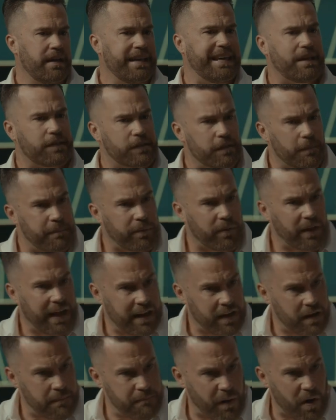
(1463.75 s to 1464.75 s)
He has a
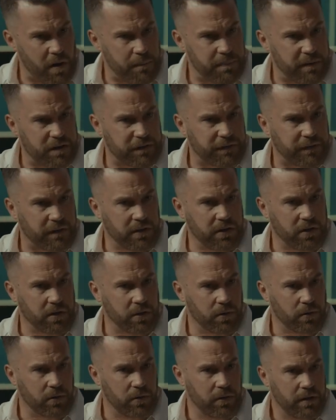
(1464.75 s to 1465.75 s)
plan and purpose for
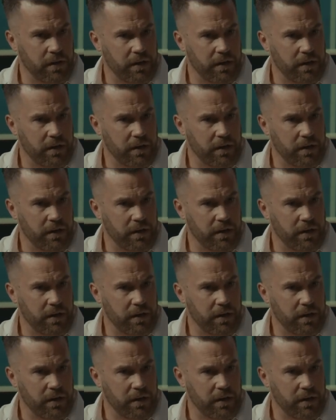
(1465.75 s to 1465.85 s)
you.